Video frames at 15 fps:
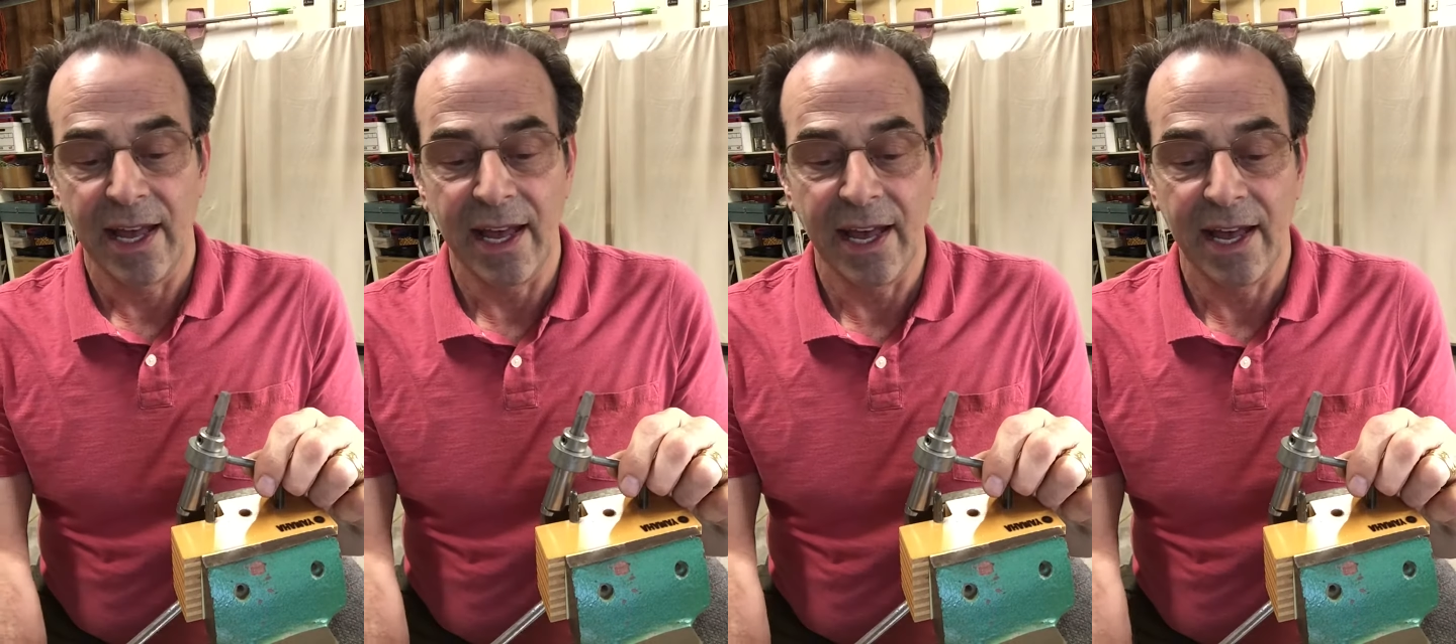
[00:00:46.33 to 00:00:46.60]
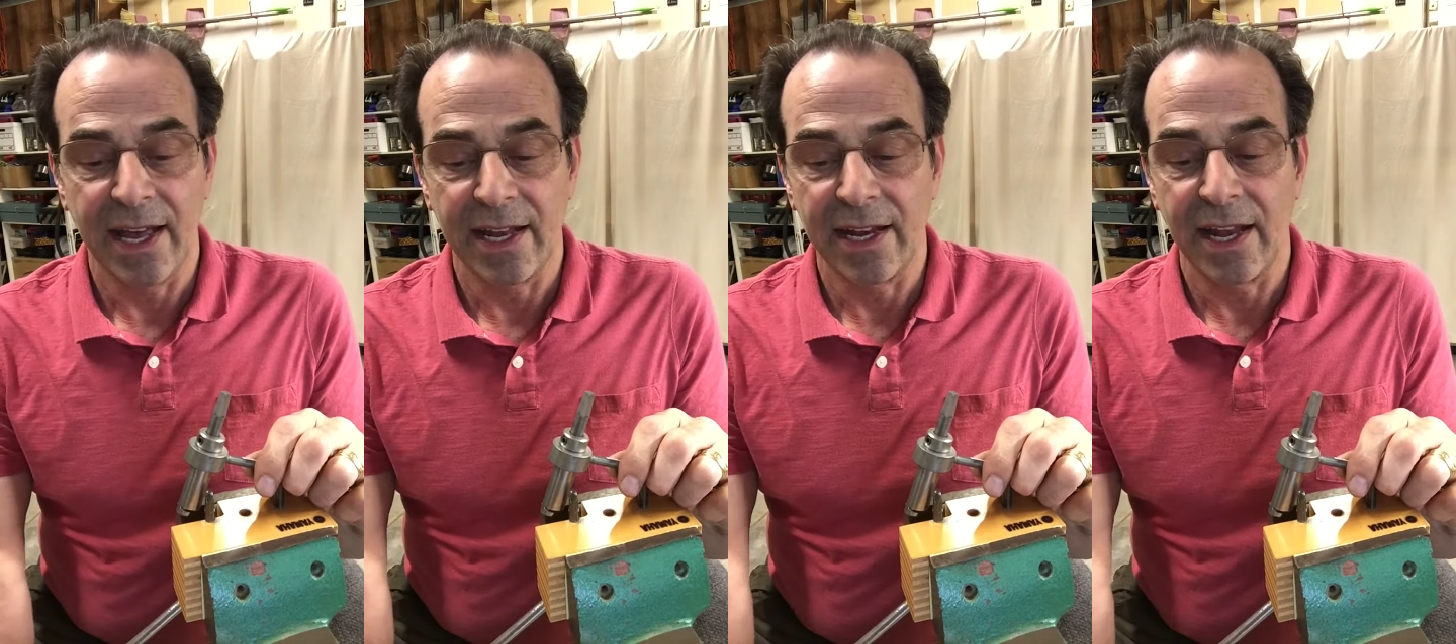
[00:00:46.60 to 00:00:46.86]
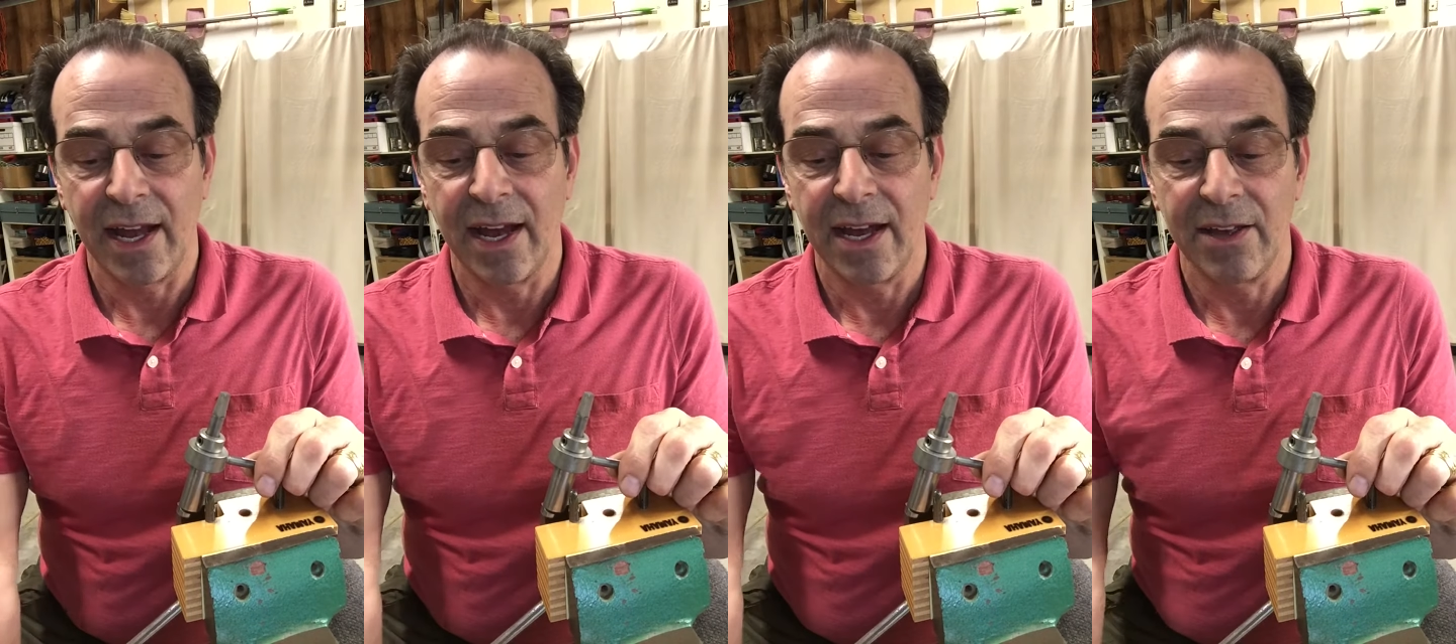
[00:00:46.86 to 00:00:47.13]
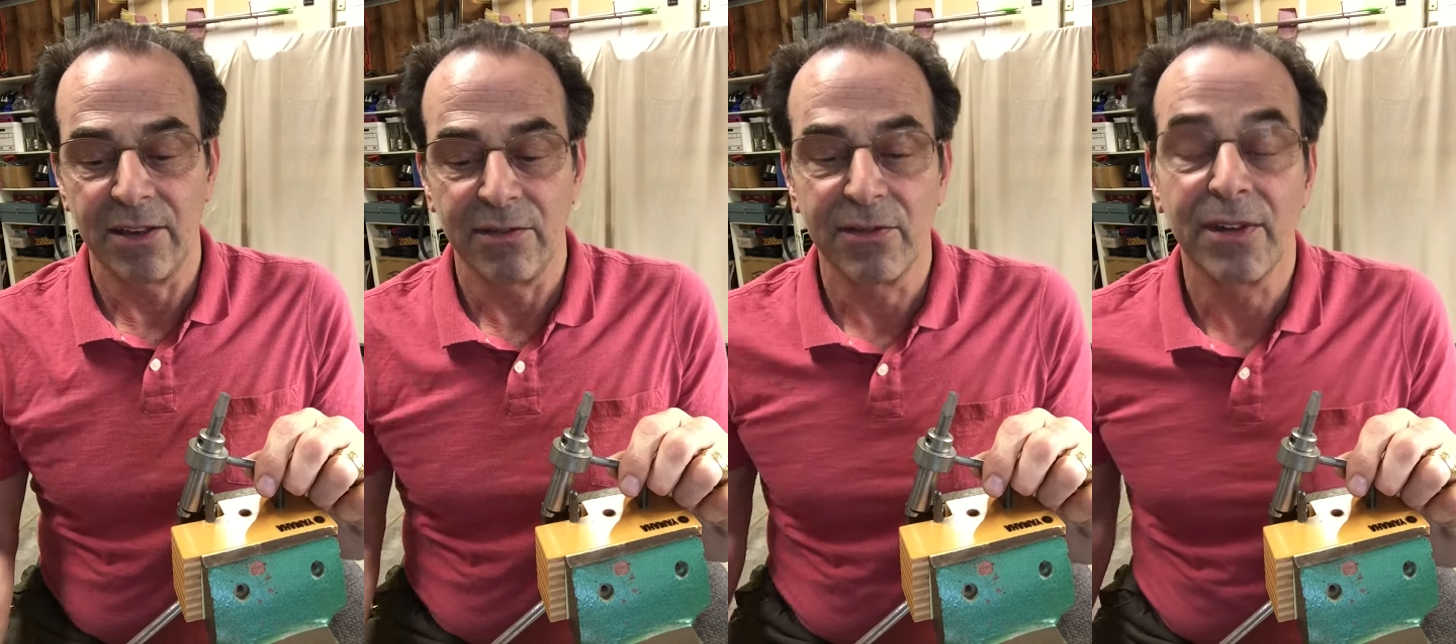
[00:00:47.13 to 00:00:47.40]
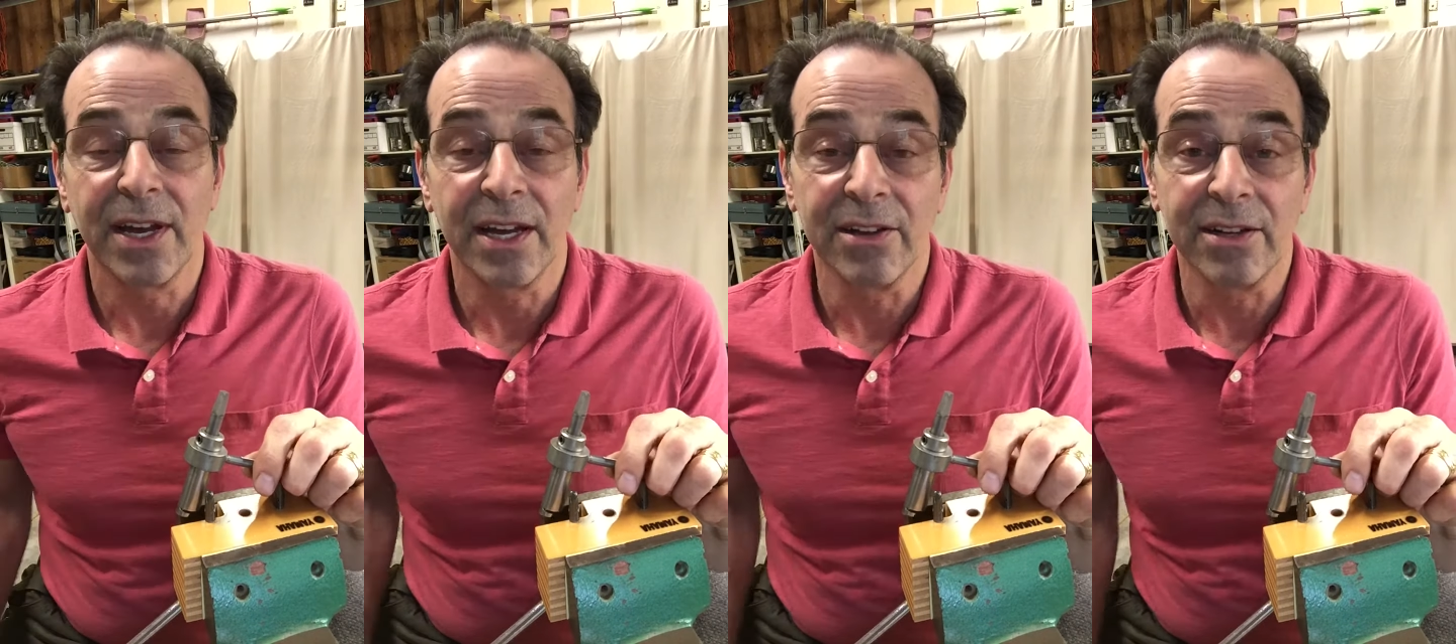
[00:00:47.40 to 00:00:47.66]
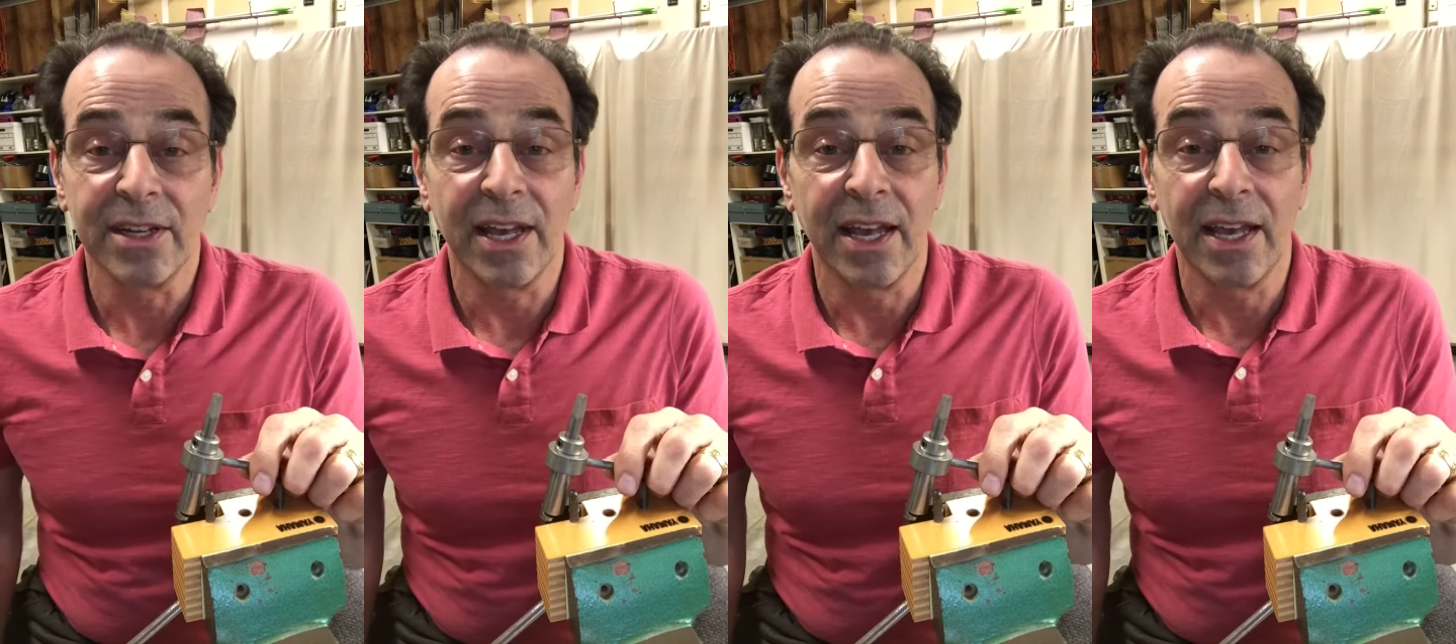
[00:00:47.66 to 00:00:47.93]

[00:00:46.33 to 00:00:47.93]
and I found